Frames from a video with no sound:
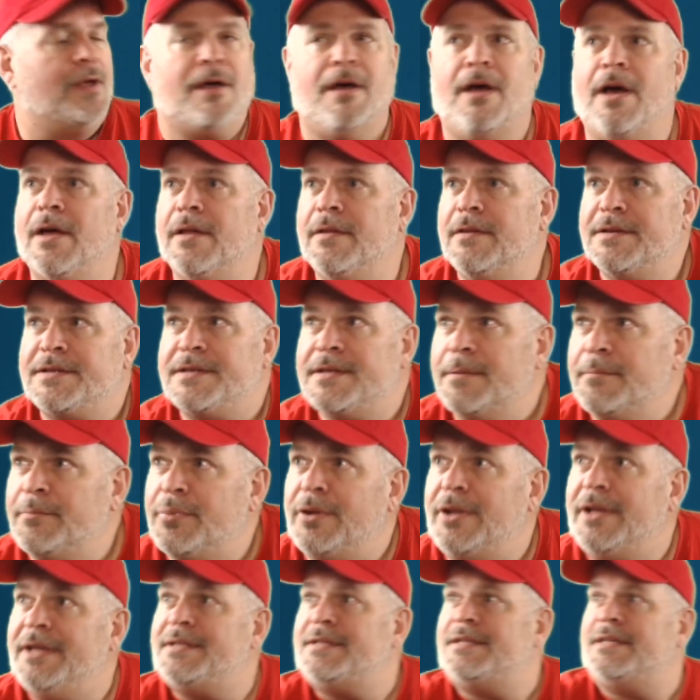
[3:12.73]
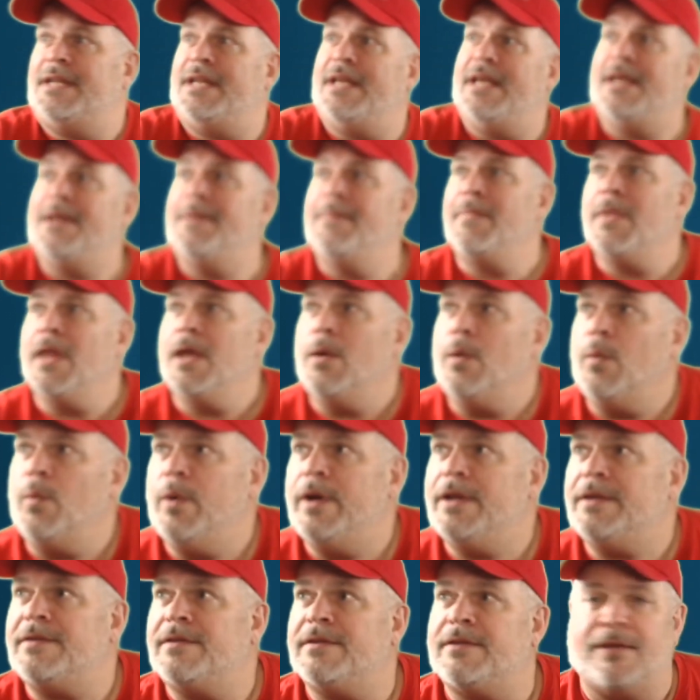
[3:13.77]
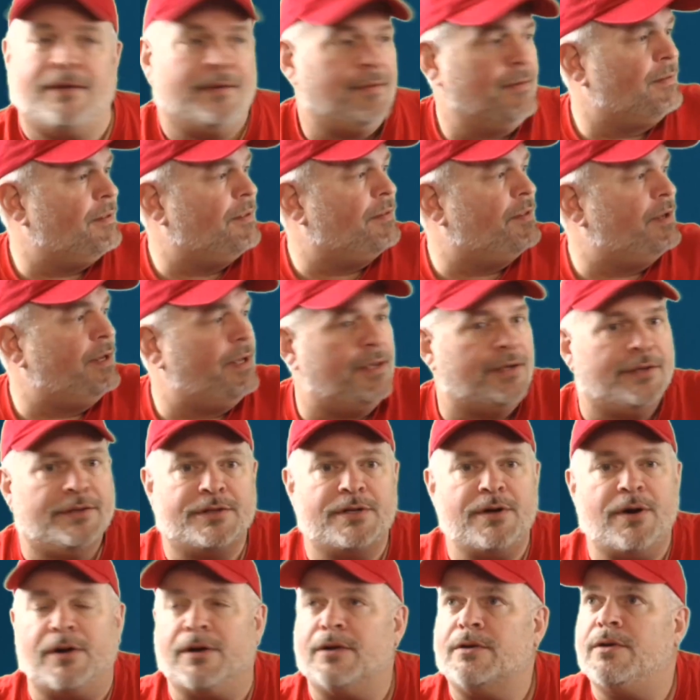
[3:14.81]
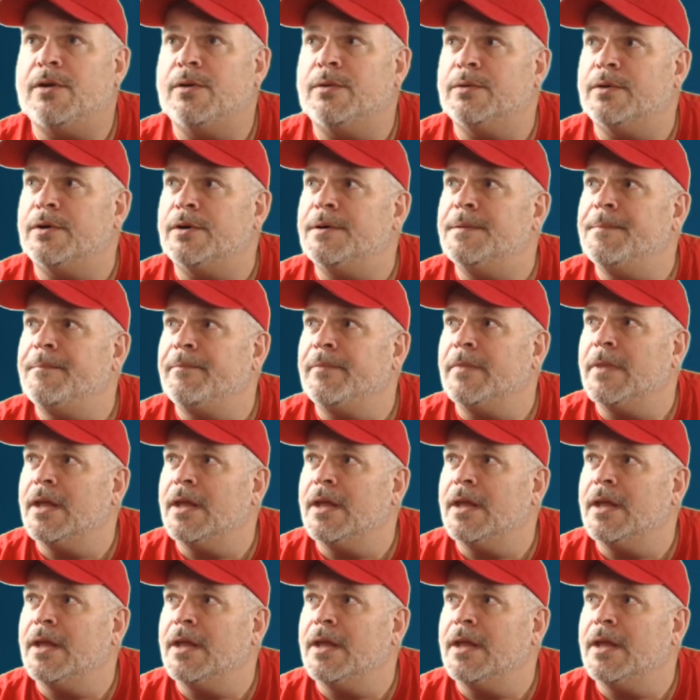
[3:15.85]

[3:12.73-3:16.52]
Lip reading: the simplicity with the Snark tuner.